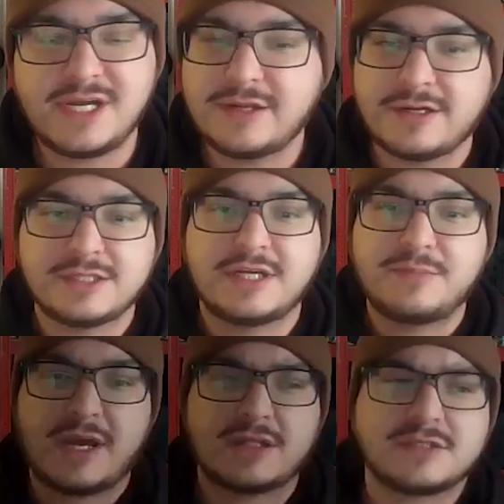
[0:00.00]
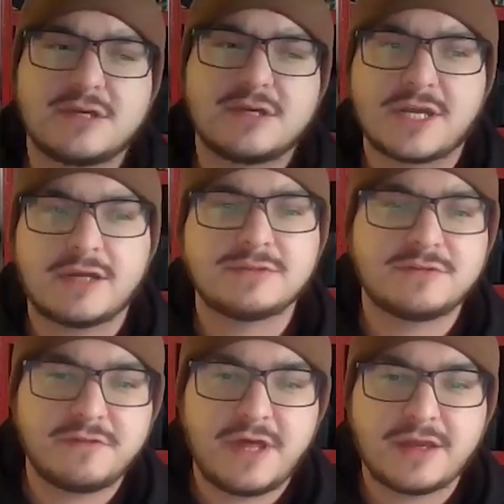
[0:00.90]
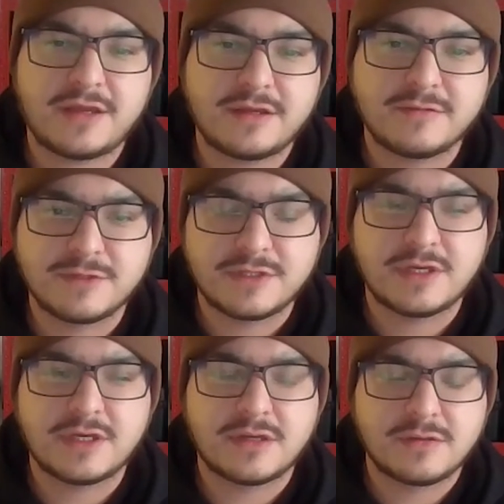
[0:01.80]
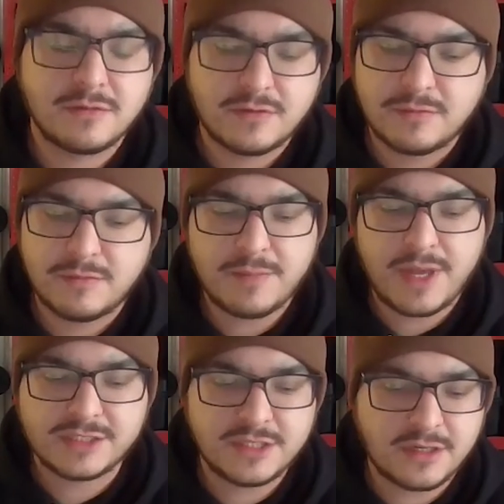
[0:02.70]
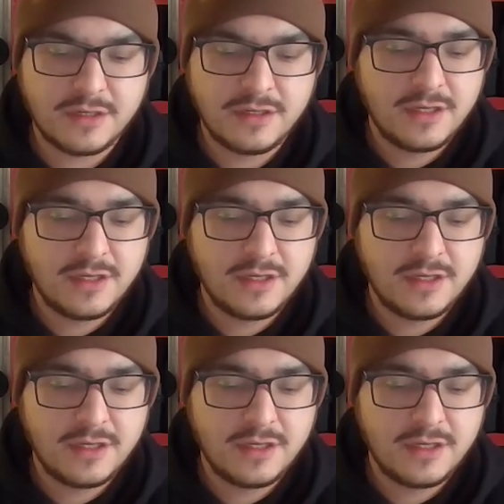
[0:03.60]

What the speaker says: later, they sent back the song "Capture the Flag" with the MattMac's hook.